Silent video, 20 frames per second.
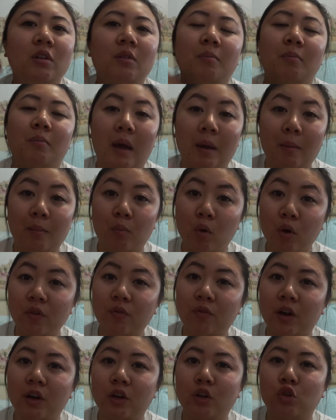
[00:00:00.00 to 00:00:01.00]
my
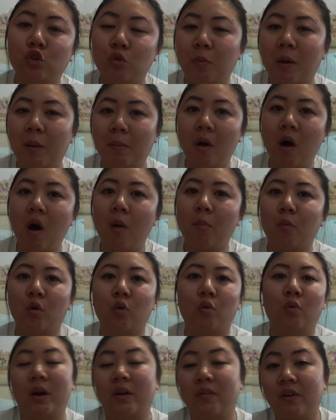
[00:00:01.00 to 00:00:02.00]
boyfriend to my mom
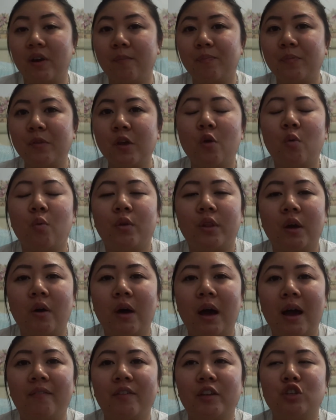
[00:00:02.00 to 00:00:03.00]
or whatever without
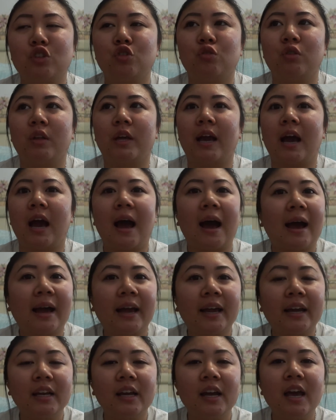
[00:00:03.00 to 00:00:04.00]
having to like
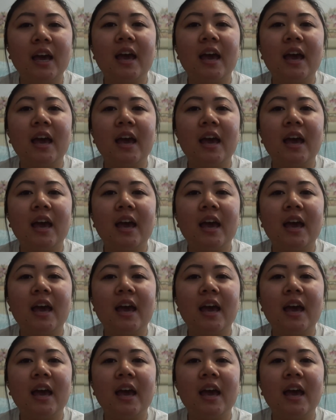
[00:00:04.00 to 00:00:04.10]
hide.